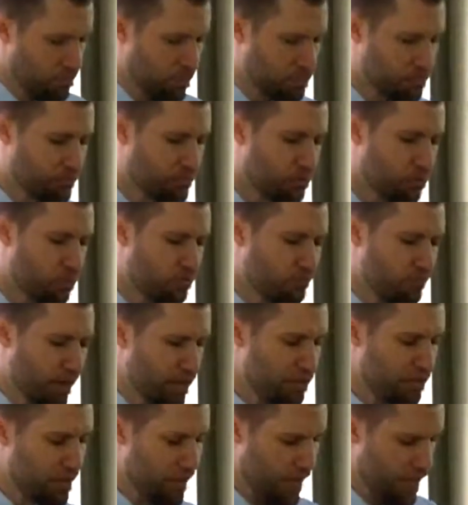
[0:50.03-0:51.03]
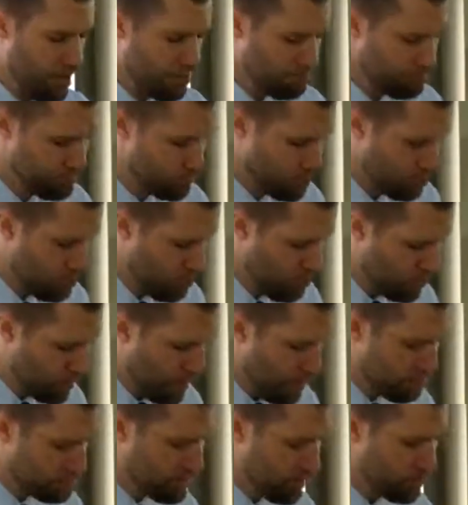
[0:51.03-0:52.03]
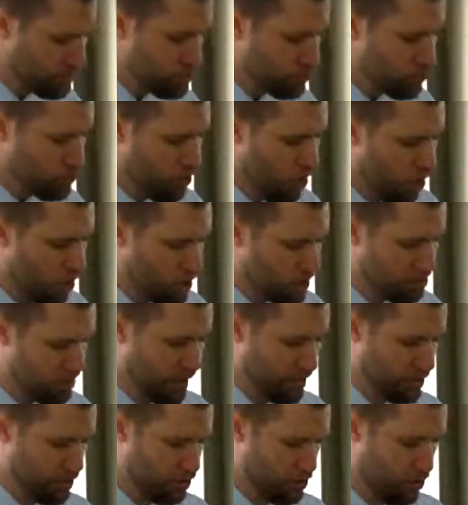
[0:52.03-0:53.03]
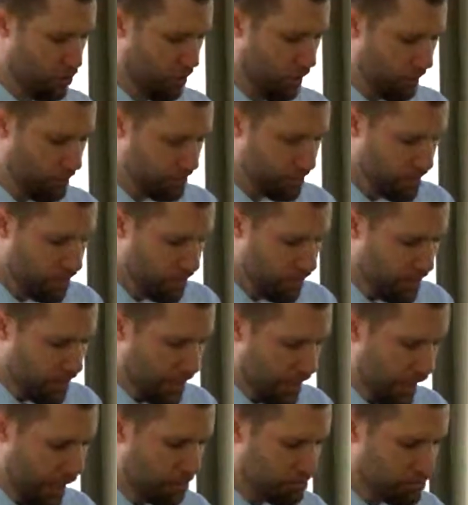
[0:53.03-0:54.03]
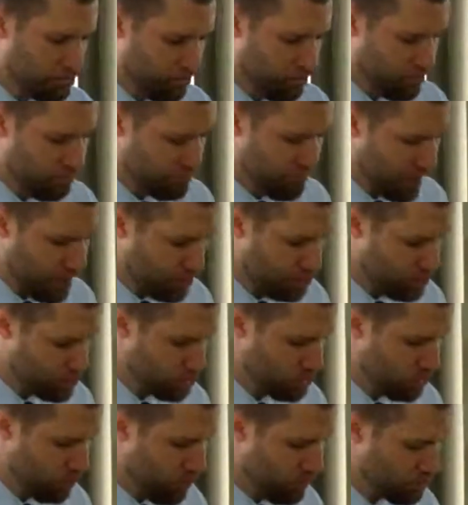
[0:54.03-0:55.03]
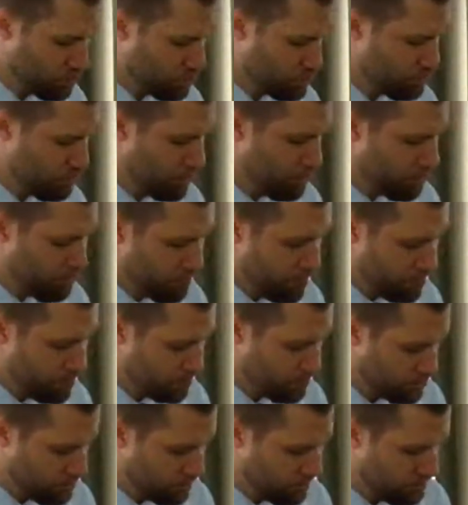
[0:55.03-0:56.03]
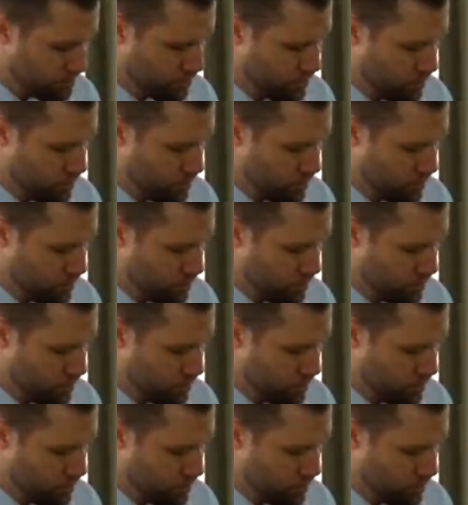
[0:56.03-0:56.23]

But before faith came, we were kept under guard by the law, kept for the faith which would afterward be revealed.